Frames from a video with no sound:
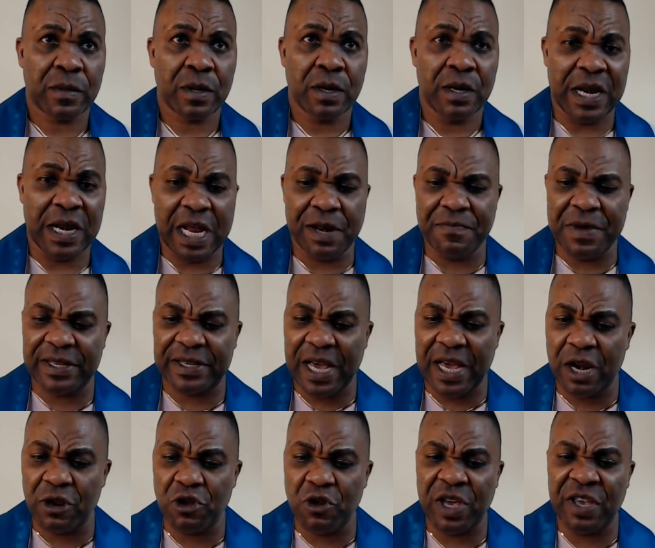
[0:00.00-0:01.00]
Let me
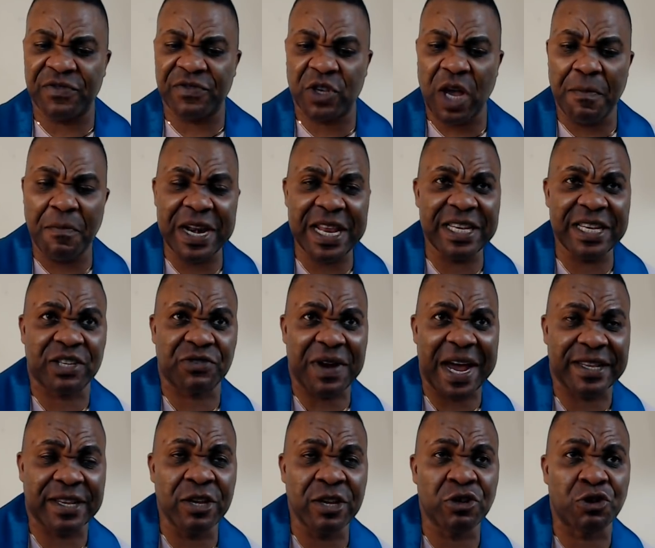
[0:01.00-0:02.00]
tell you, if somebody is
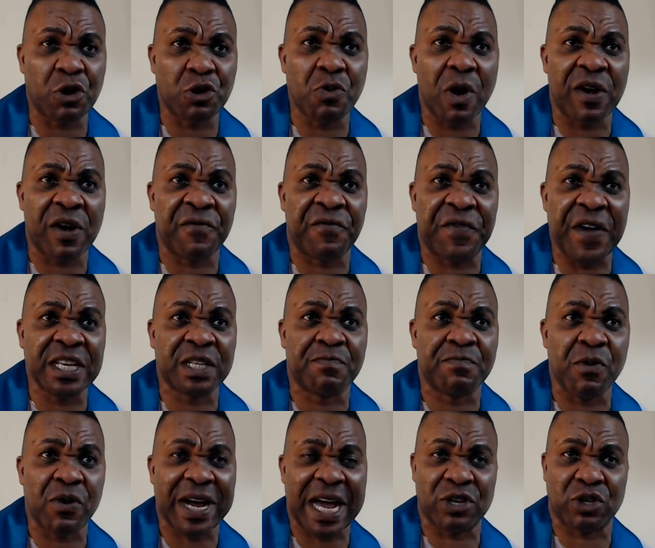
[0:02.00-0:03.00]
writing to you on
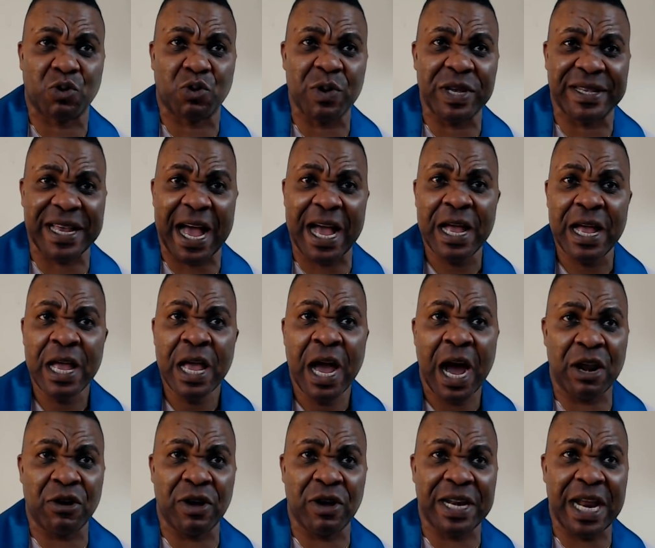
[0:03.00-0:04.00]
Facebook and Twitter
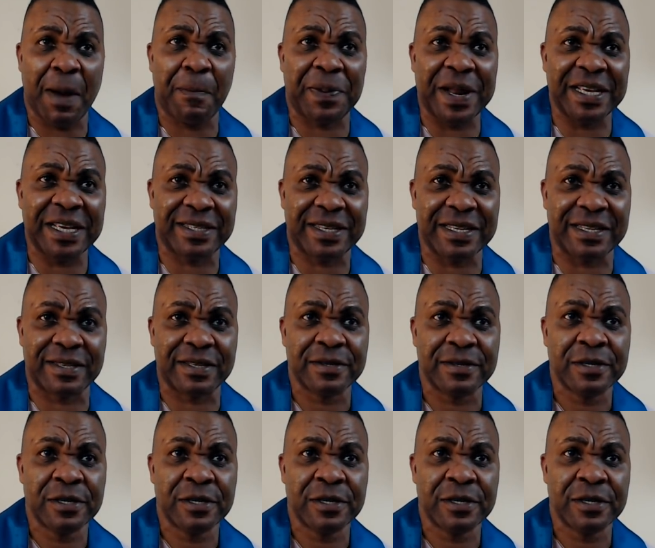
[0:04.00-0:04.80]
and other places,